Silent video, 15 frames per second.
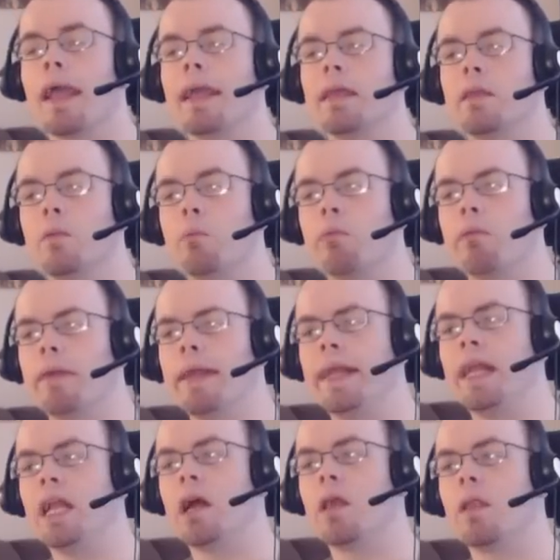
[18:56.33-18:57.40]
in the
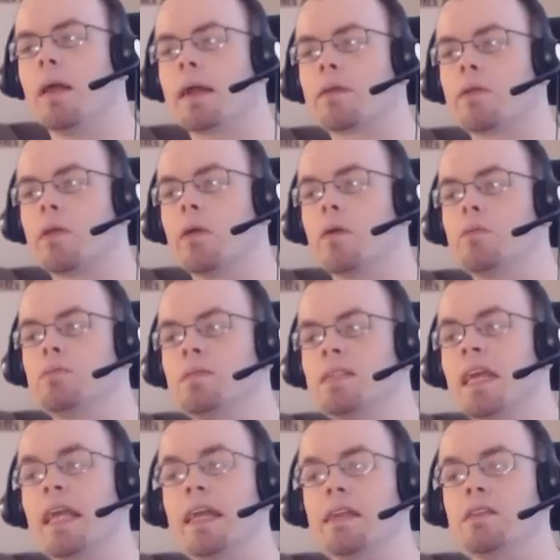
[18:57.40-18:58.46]
pre-Electro
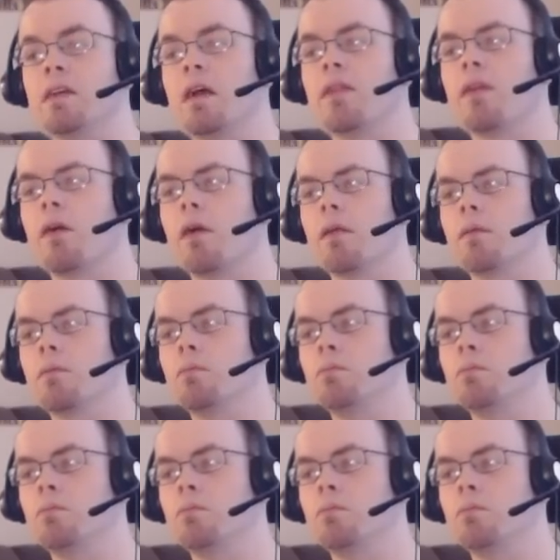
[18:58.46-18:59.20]
stage, I thought.